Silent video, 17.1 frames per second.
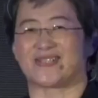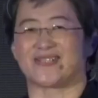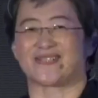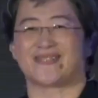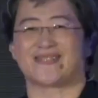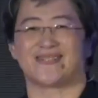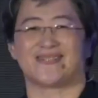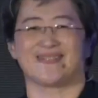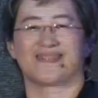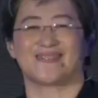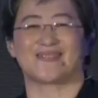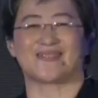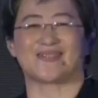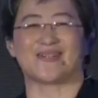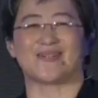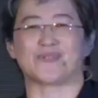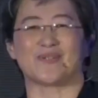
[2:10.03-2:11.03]
in it.
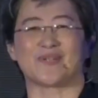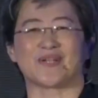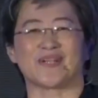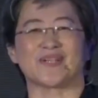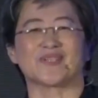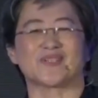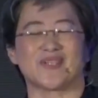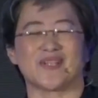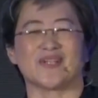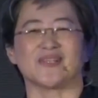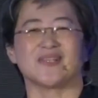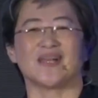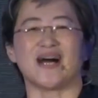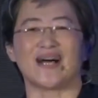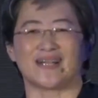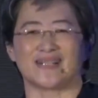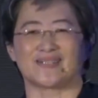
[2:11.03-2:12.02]
So you're going to see a
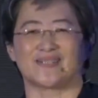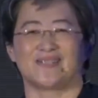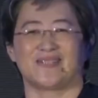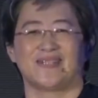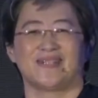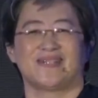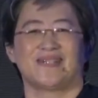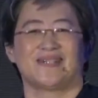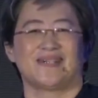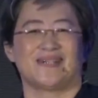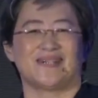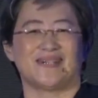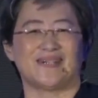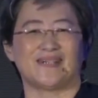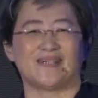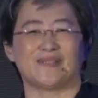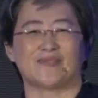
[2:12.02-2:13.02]
lot
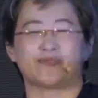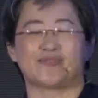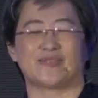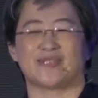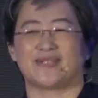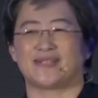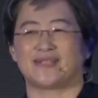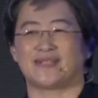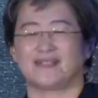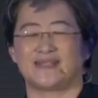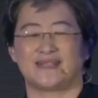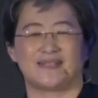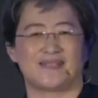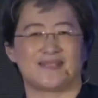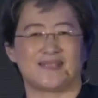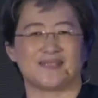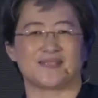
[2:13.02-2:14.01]
of
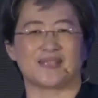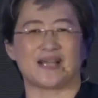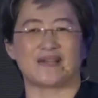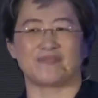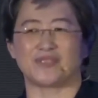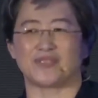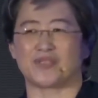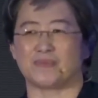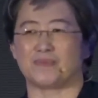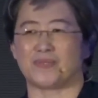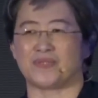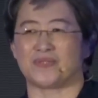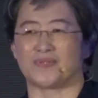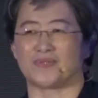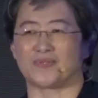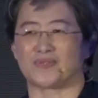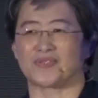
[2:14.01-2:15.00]
these Navi
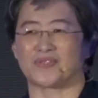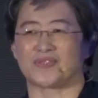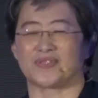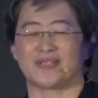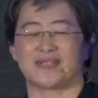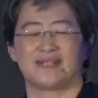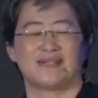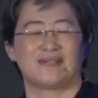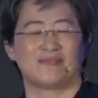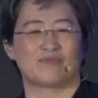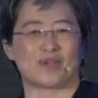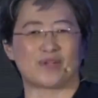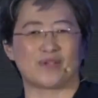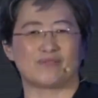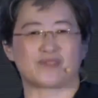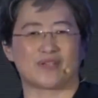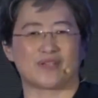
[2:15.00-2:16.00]
GPUs
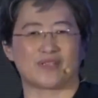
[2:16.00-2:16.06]
very,